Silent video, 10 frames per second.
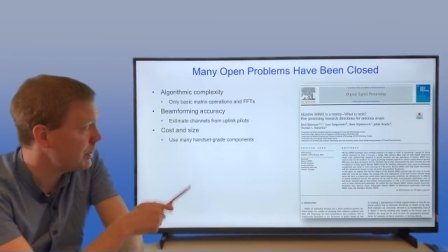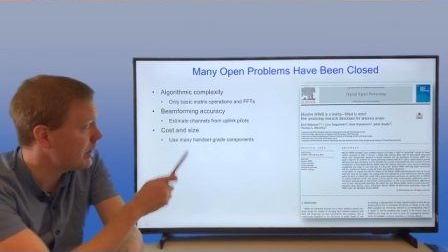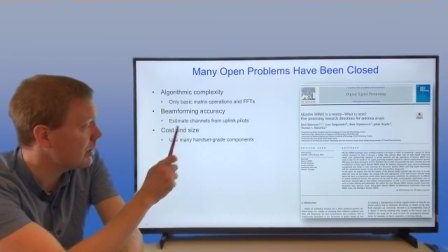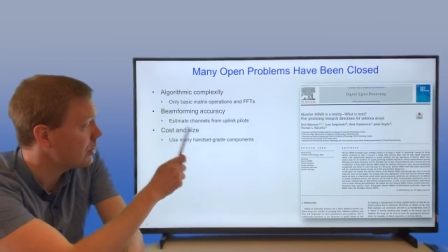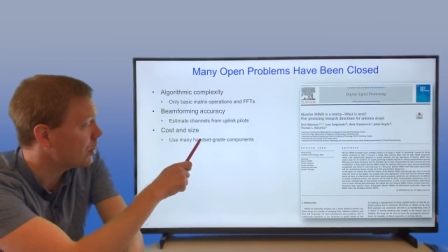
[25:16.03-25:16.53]
We
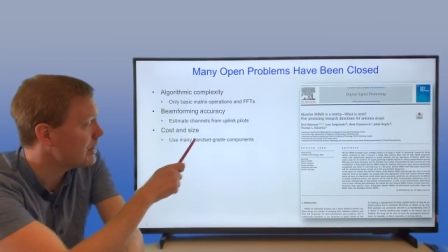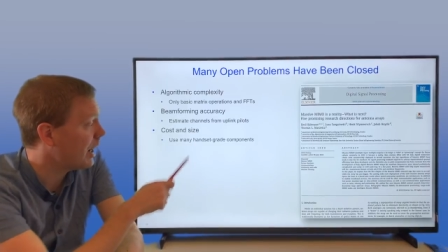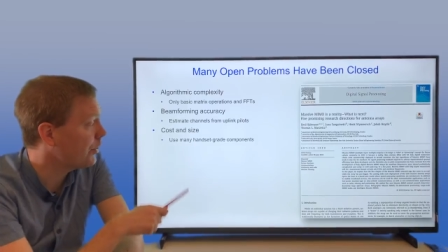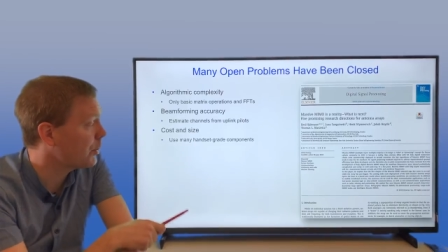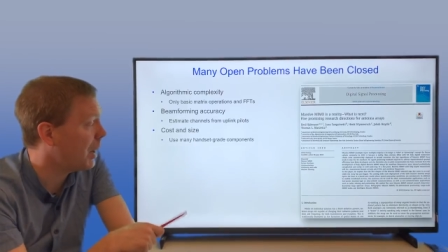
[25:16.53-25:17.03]
can go
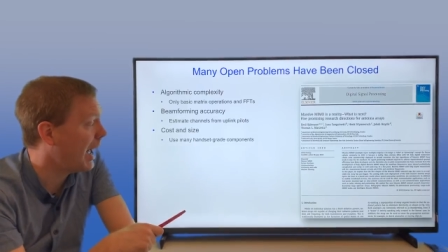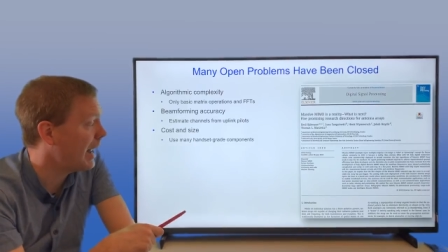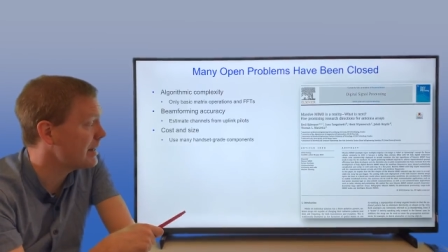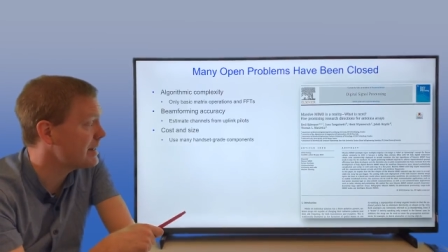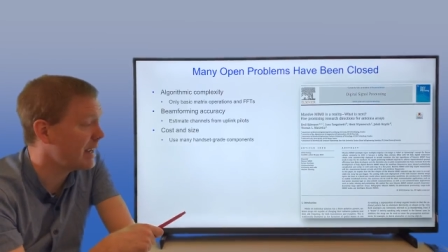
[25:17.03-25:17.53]
down to
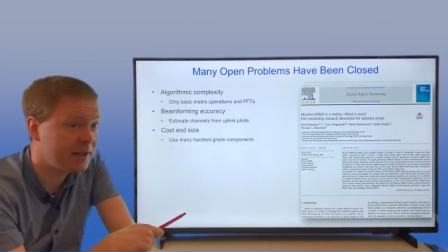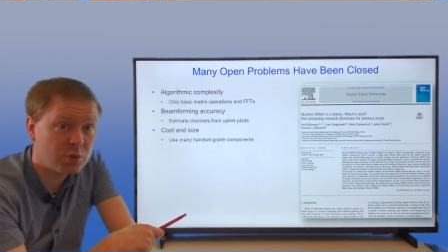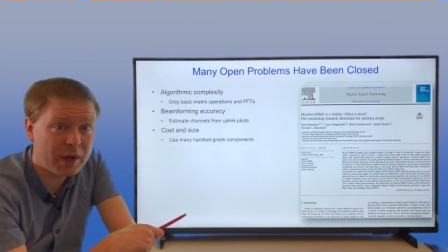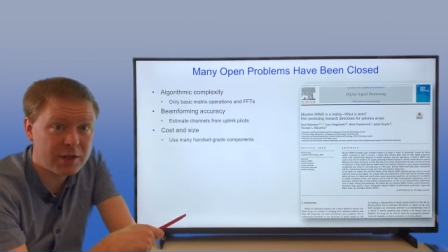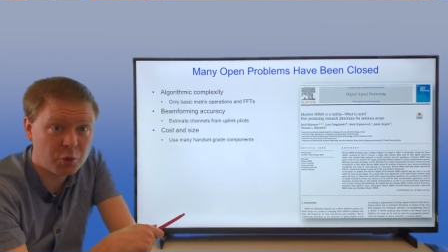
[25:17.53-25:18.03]

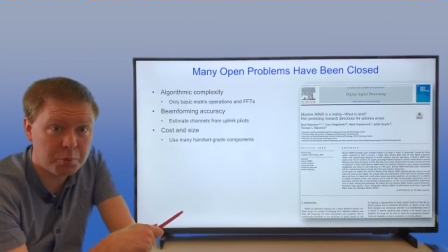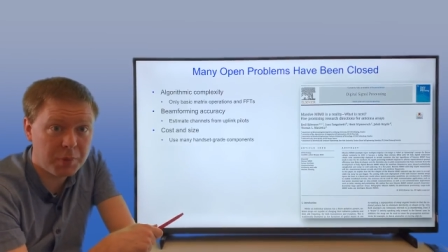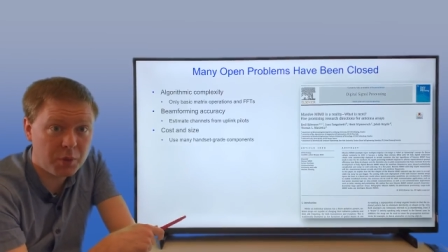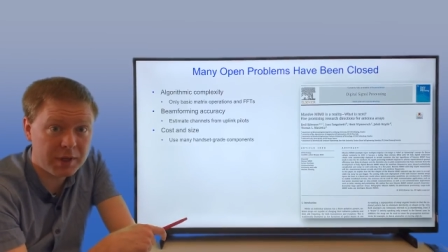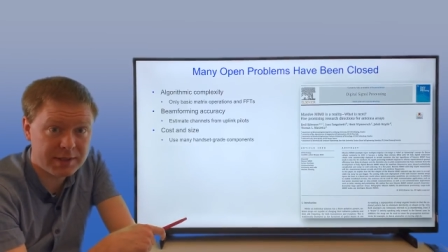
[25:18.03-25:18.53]
handset-grade
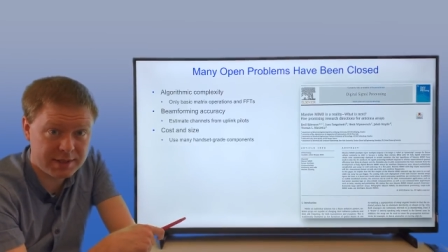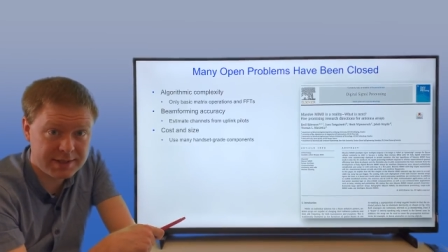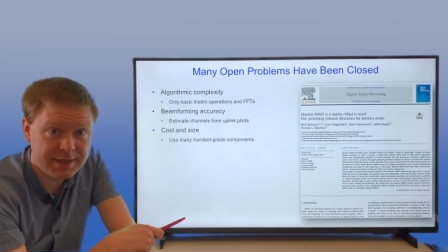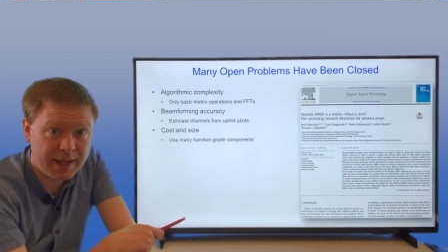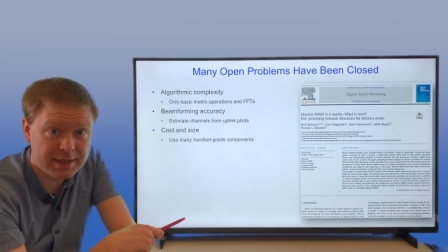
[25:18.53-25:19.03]
components
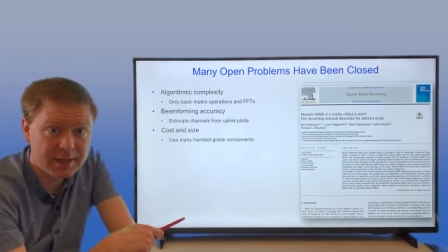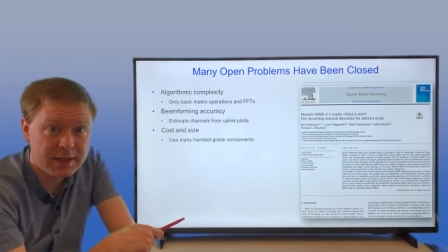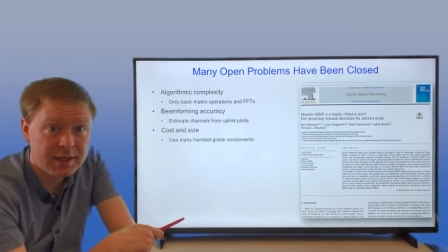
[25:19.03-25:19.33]
instead.